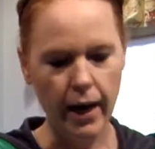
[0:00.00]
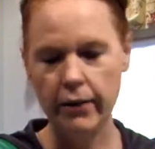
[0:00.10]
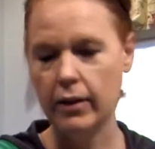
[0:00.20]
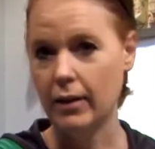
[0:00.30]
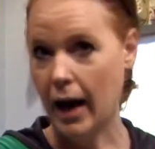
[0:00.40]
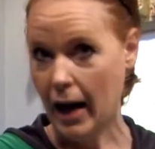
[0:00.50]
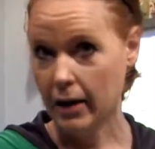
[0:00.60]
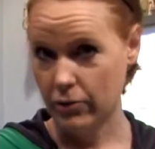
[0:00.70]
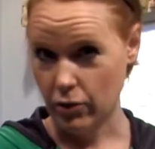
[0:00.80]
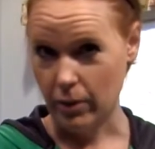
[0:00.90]
have a lot
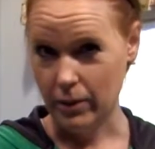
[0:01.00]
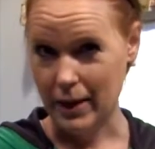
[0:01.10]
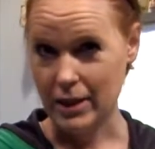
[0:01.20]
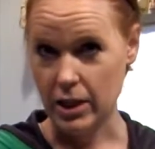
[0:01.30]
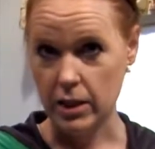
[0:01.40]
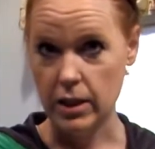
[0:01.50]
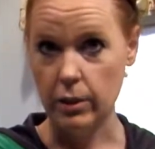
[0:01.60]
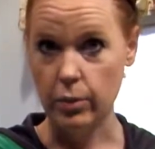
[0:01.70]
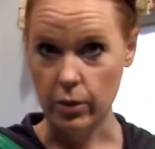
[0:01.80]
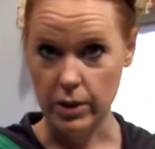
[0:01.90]
of trouble digesting
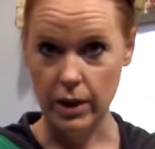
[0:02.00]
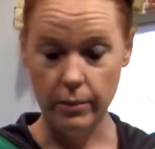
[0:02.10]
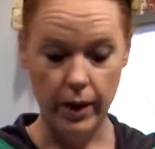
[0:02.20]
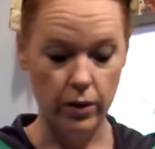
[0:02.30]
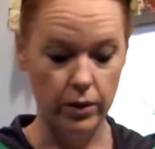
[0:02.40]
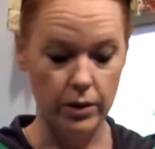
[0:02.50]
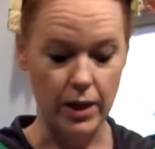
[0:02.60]
protein powders.